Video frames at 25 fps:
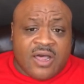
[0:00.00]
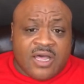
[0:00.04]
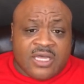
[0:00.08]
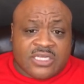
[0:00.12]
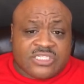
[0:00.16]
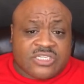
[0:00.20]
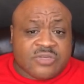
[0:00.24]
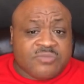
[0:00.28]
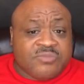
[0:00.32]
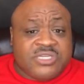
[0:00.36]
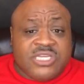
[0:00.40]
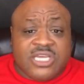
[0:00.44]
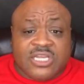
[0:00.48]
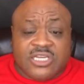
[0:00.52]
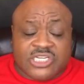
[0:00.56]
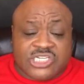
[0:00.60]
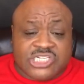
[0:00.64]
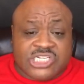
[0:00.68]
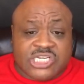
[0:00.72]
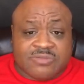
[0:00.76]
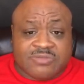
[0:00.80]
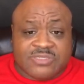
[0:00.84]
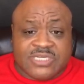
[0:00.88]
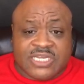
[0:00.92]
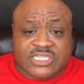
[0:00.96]
some
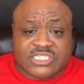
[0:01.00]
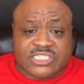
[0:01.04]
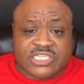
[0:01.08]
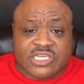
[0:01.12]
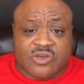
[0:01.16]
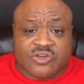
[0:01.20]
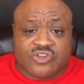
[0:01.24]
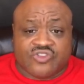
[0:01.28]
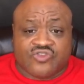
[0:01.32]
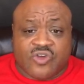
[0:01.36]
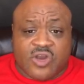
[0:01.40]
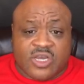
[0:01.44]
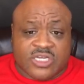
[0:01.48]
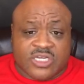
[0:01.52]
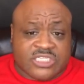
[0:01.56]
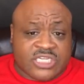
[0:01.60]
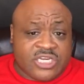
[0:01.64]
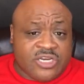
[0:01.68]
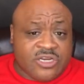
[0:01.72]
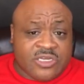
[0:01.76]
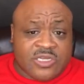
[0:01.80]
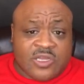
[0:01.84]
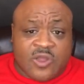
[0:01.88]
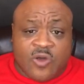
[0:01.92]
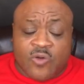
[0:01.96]
dealerships that sell trucks.
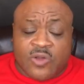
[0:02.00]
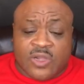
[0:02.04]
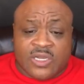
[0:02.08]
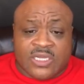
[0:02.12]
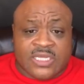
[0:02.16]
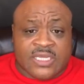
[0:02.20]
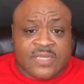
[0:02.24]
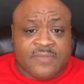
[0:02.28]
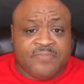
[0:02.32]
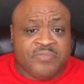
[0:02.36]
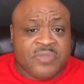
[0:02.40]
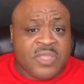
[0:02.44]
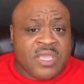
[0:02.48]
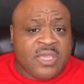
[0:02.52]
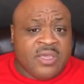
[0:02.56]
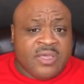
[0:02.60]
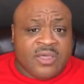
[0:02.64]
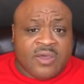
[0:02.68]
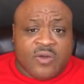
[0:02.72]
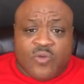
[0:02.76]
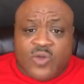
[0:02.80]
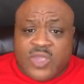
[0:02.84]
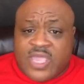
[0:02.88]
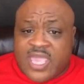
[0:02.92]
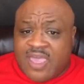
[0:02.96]
Here locally,
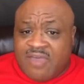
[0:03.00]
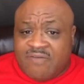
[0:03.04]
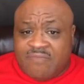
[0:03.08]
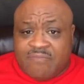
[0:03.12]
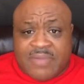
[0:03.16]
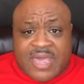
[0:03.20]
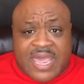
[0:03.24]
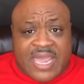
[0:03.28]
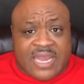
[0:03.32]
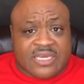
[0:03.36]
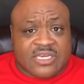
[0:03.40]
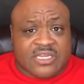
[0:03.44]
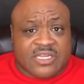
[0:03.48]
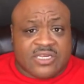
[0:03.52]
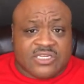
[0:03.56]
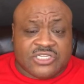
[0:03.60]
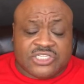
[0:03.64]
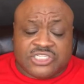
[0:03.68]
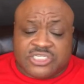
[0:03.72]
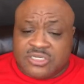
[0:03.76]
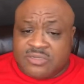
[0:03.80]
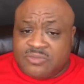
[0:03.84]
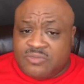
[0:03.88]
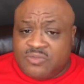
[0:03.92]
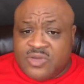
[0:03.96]
we have Mack
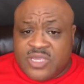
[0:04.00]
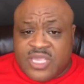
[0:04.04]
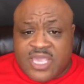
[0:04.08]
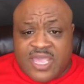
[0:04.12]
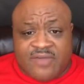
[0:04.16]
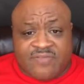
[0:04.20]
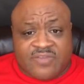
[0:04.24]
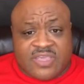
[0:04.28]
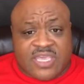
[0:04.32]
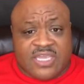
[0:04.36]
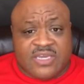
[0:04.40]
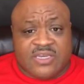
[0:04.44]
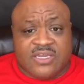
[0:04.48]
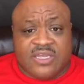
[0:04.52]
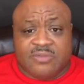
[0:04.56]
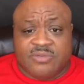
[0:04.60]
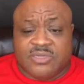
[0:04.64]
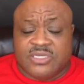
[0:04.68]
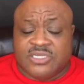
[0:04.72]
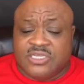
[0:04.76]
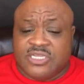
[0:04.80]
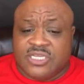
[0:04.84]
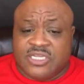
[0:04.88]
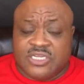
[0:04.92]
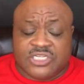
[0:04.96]
dealership, we have
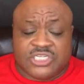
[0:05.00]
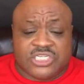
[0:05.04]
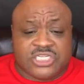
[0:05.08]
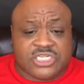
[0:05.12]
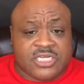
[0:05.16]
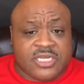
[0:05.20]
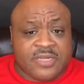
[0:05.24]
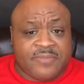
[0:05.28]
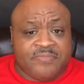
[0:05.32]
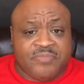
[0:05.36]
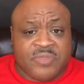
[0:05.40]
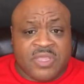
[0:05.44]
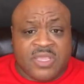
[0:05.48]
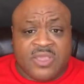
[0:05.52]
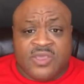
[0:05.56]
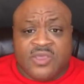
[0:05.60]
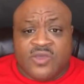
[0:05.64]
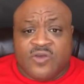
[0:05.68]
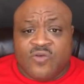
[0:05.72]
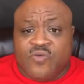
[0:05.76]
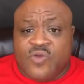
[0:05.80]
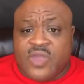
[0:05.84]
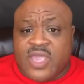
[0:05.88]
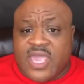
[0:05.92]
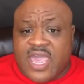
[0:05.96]
KW dealership,
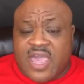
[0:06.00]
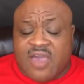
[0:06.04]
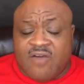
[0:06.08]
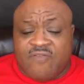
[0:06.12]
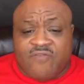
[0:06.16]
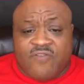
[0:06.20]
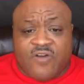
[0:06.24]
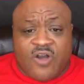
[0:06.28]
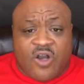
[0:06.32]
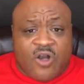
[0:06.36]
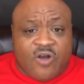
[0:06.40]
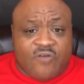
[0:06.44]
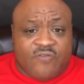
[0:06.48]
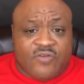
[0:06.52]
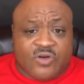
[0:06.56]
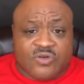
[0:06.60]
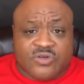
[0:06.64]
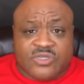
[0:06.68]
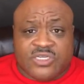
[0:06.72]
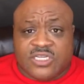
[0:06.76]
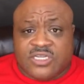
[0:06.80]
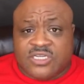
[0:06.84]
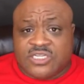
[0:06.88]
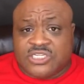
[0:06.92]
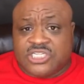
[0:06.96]
we have Volvo
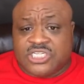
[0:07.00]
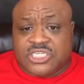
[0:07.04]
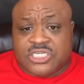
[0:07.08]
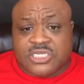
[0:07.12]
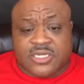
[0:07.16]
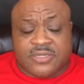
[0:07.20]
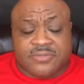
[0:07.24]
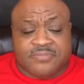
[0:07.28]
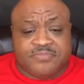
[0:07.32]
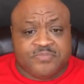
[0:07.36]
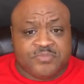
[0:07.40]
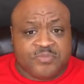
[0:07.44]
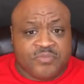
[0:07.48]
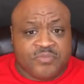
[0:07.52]
dealership,